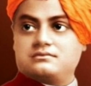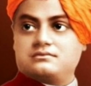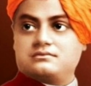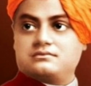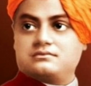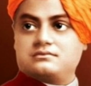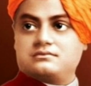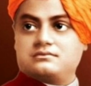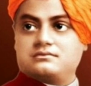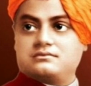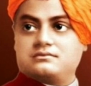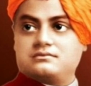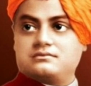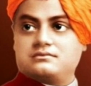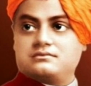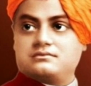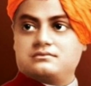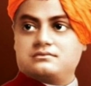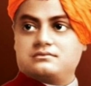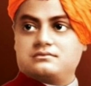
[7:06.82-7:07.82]

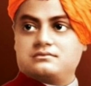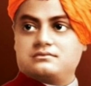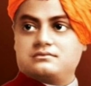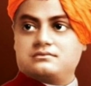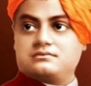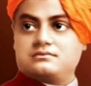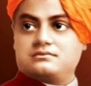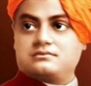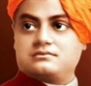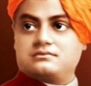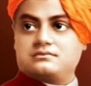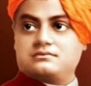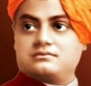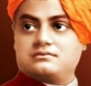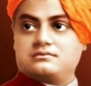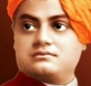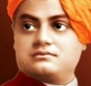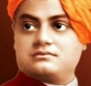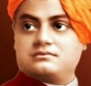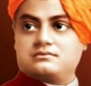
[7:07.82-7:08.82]

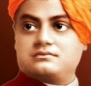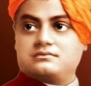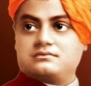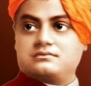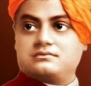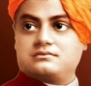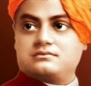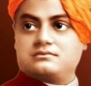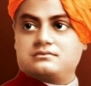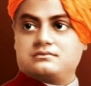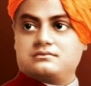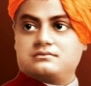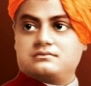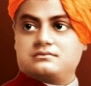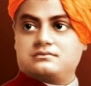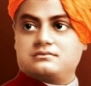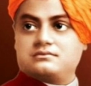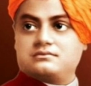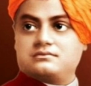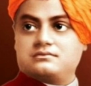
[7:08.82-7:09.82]

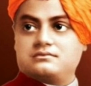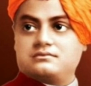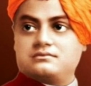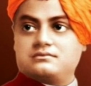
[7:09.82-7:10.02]
(silence)